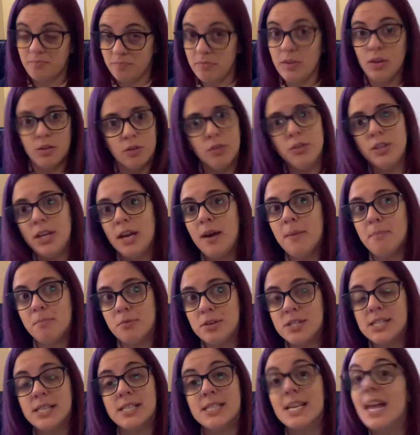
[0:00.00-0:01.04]
Oh yeah,
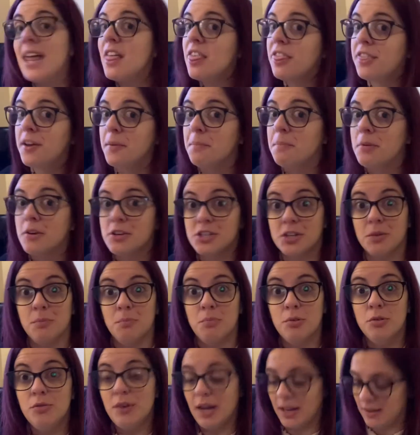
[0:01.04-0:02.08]
present, third person
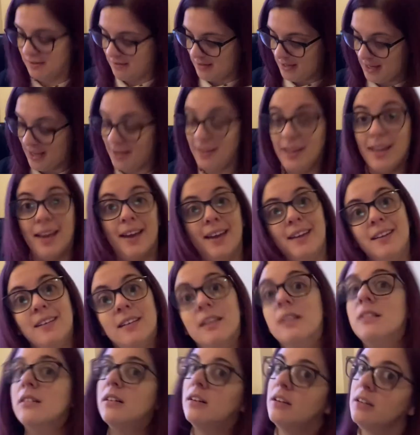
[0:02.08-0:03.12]
plural,
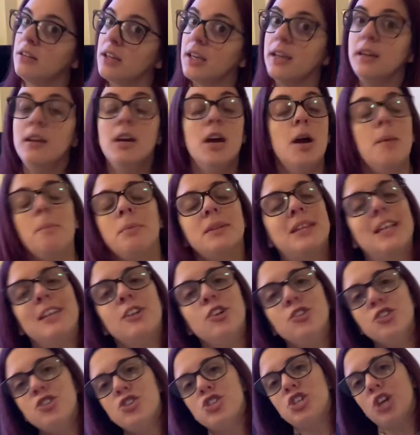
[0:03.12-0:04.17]
AN. Oh yeah, but they
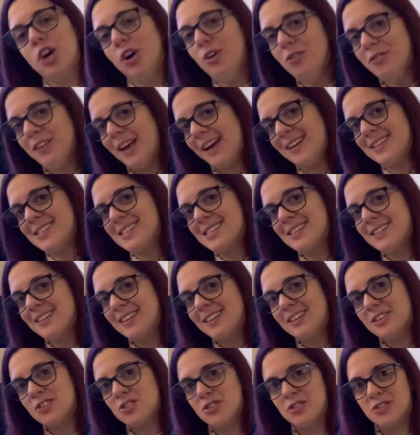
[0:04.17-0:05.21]
don't show that
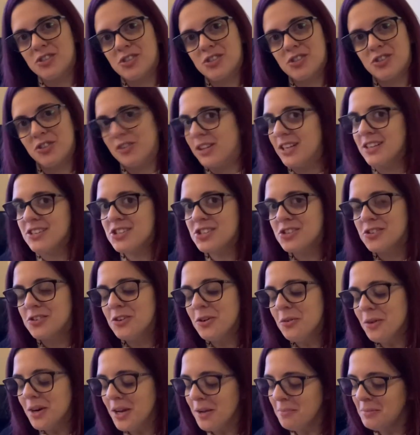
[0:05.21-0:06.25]
to students, you know
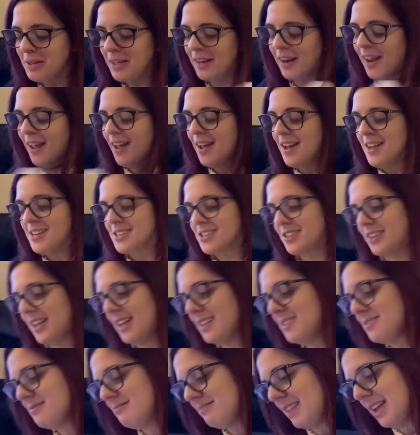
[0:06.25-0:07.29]
what I mean? So
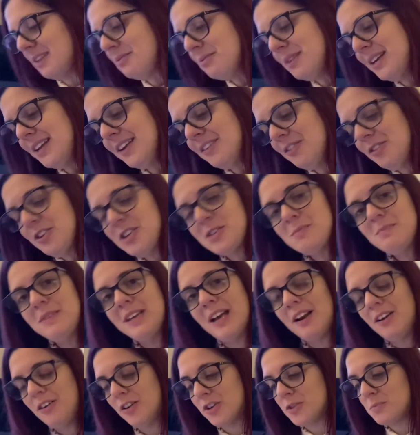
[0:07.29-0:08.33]
that really annoys me a
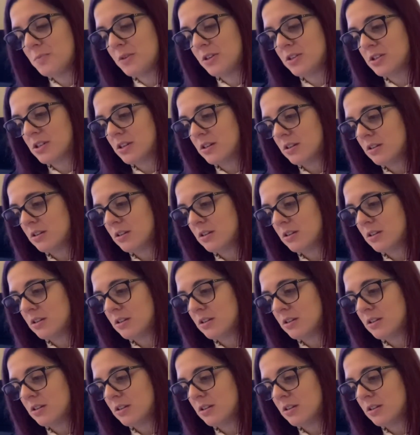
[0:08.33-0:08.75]
lot because